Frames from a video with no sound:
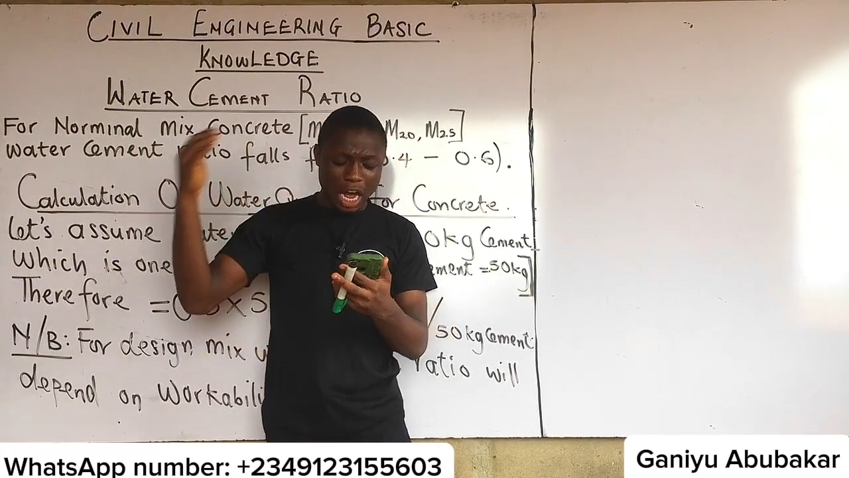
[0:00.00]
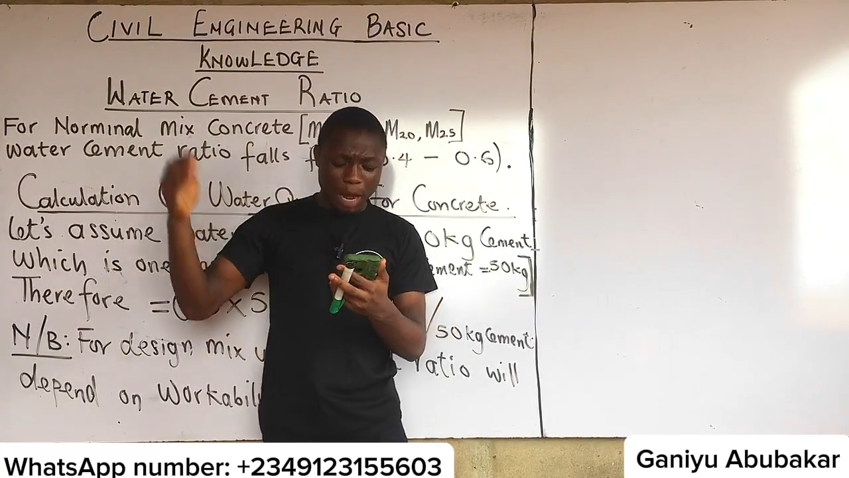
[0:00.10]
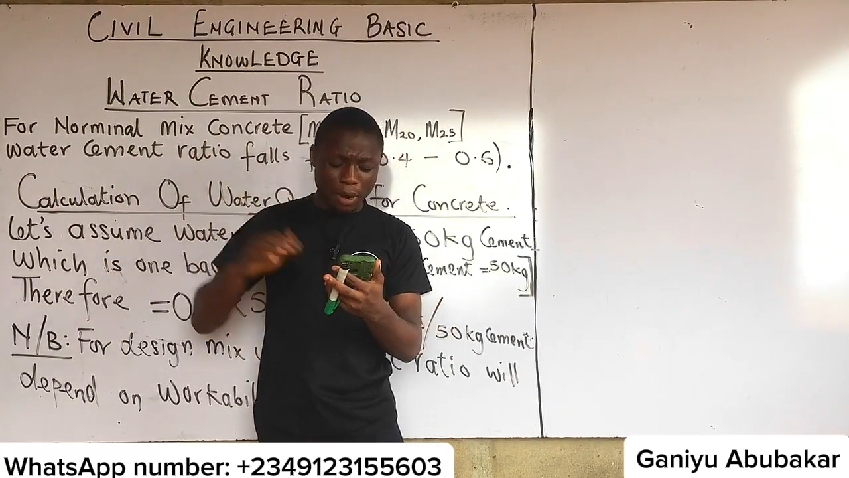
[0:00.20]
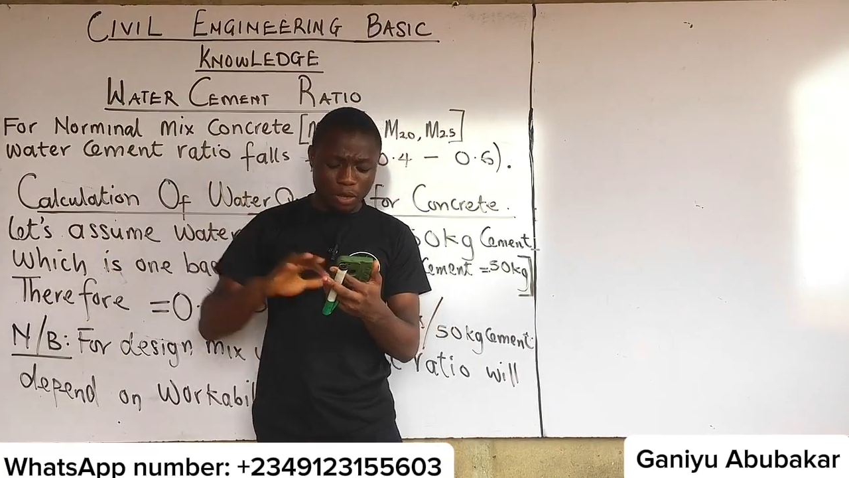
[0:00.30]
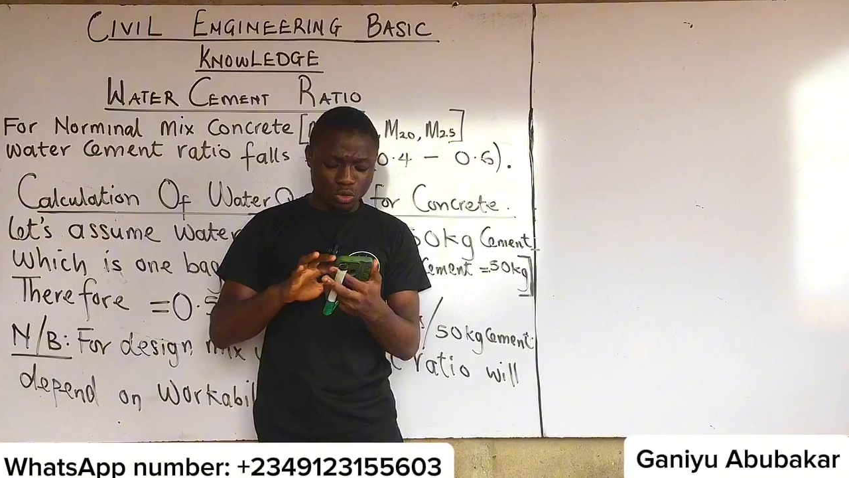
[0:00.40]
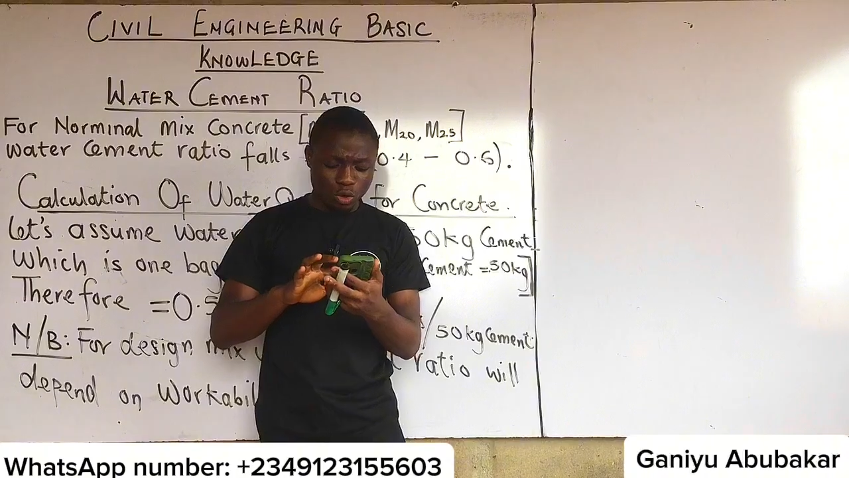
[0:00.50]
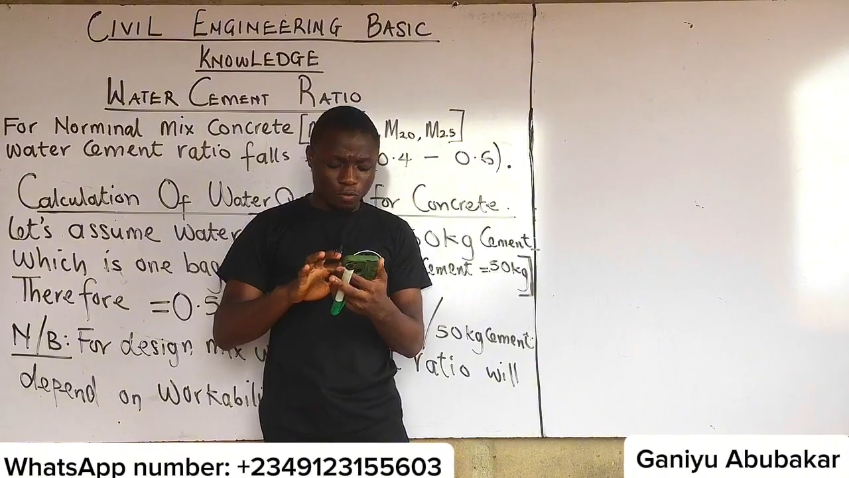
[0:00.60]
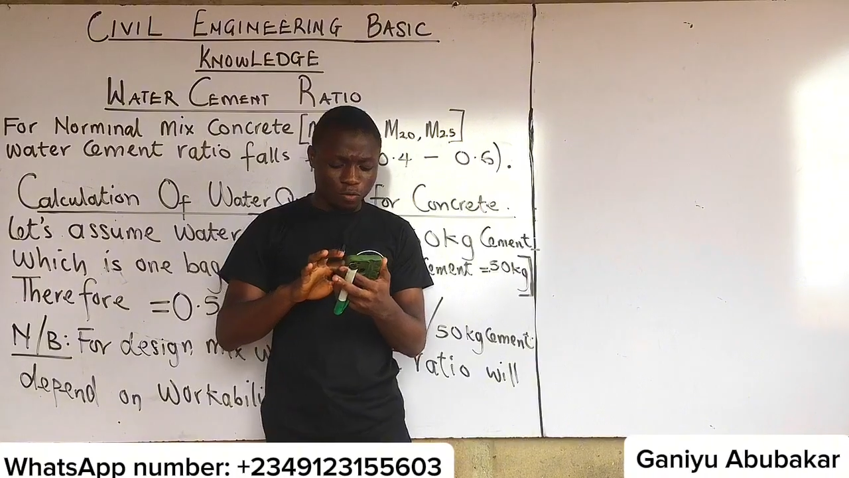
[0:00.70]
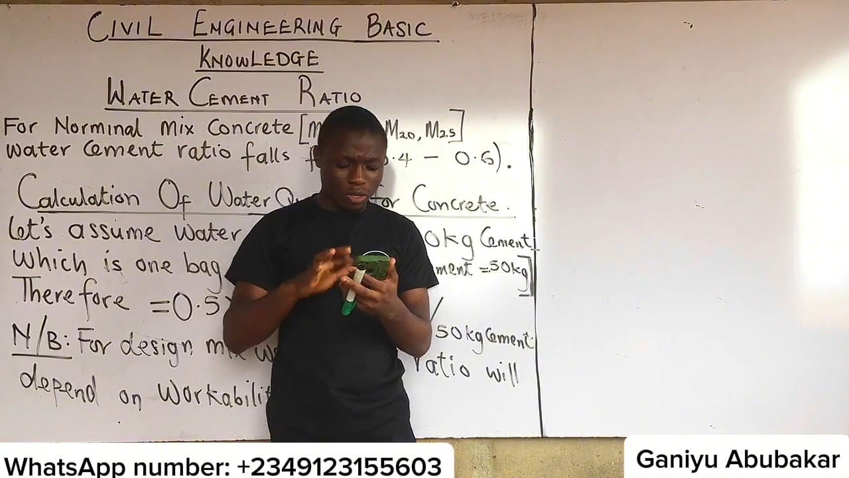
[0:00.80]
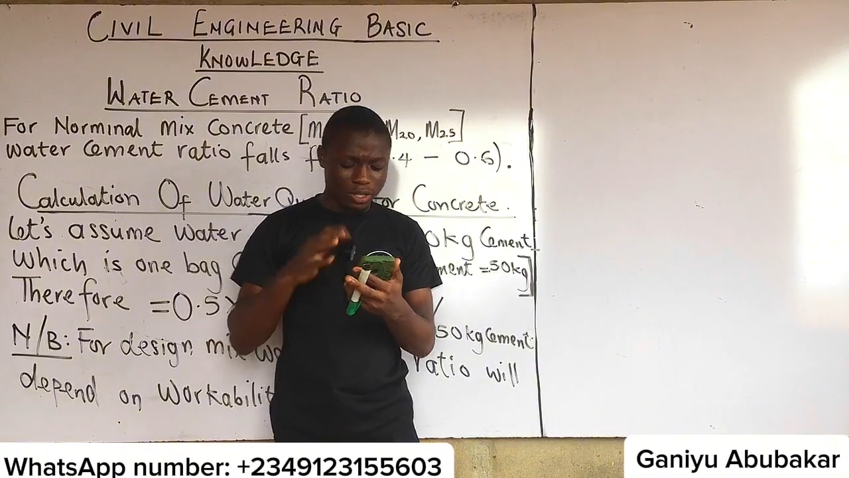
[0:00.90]
amount
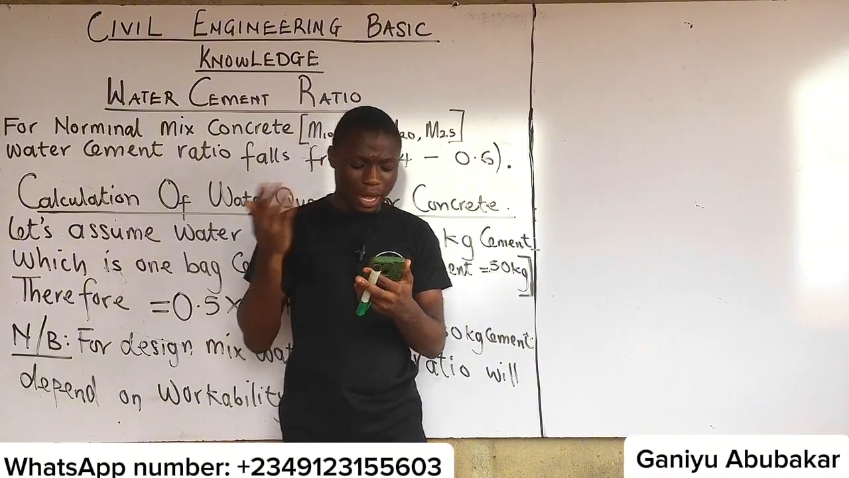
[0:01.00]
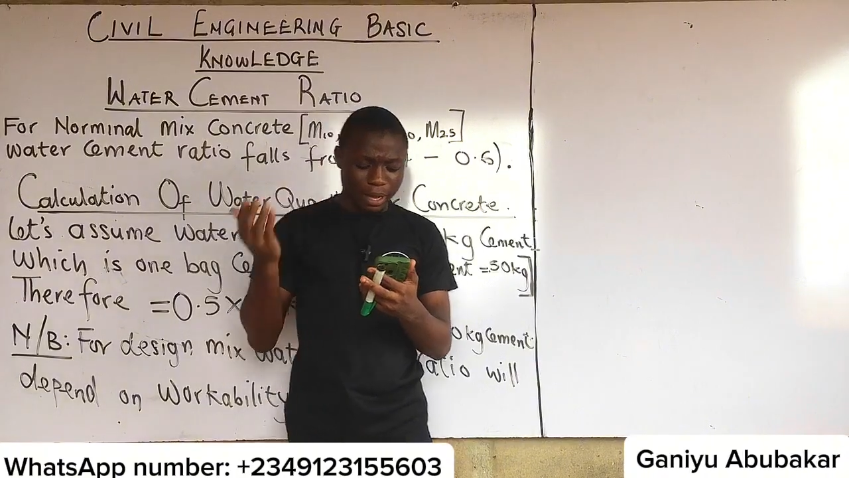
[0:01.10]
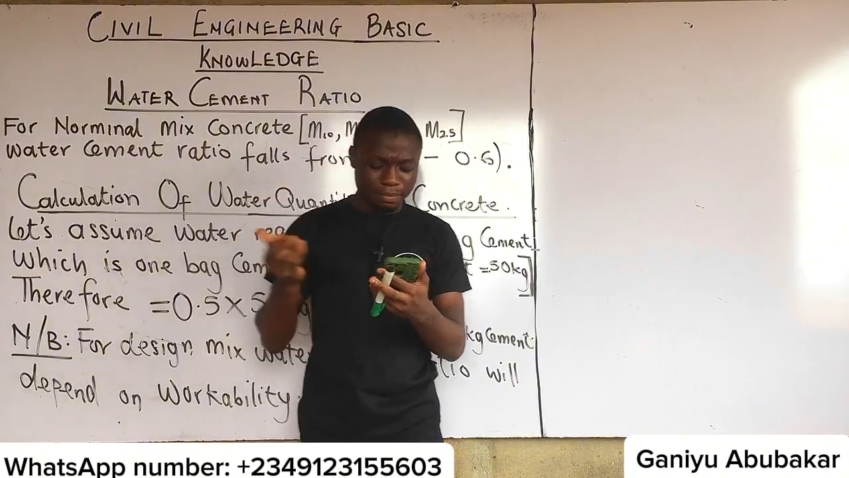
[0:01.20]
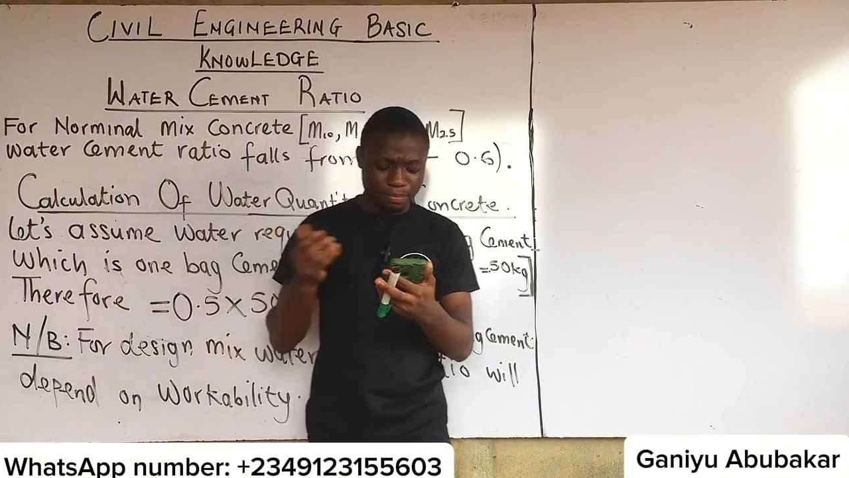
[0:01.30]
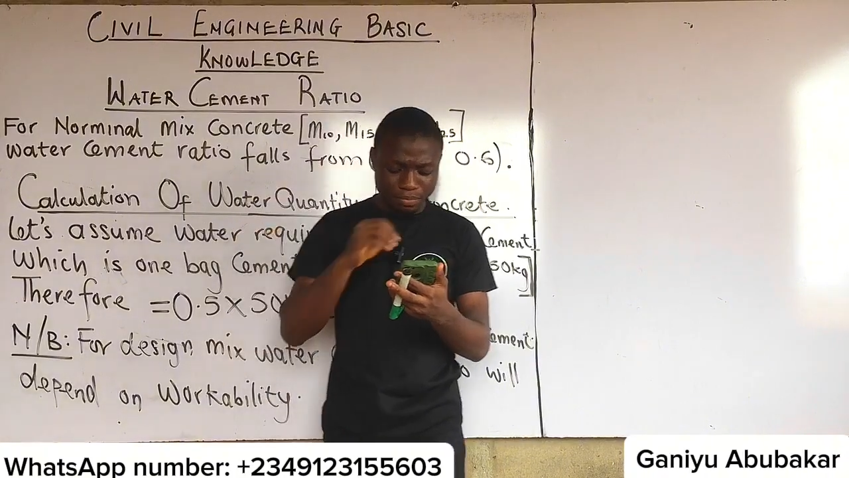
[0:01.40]
of water